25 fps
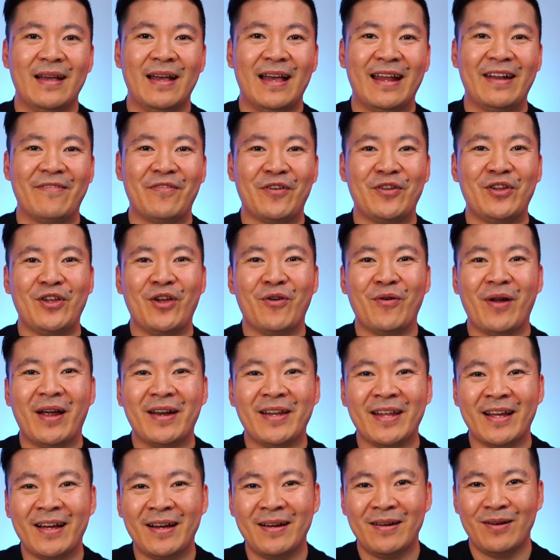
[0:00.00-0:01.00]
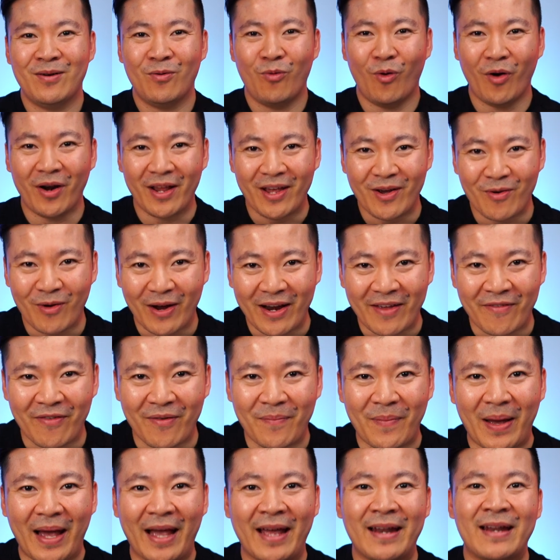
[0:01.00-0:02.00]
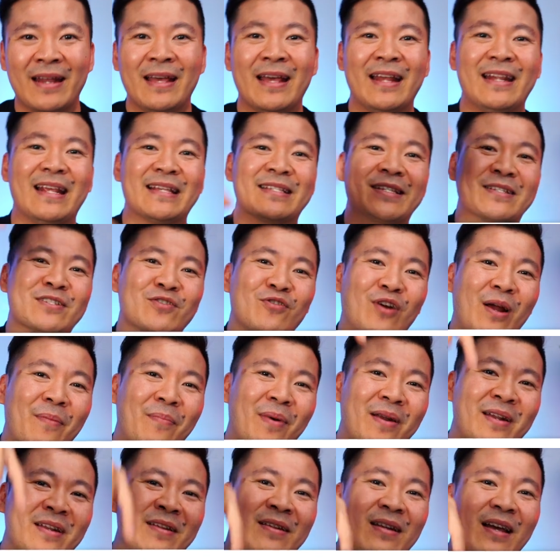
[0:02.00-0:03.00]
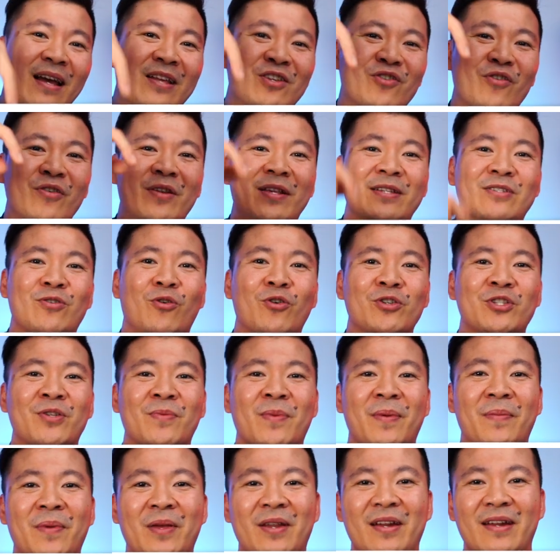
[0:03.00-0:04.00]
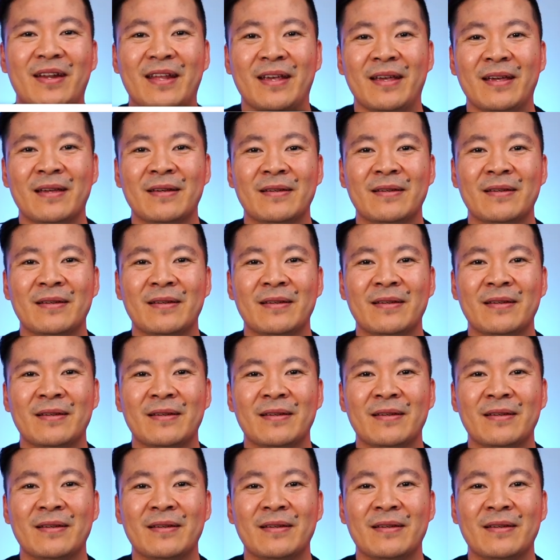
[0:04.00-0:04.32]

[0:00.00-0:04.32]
And if you're new around here, what are you waiting for, mate? Hit that subscribe button and join this awesome community.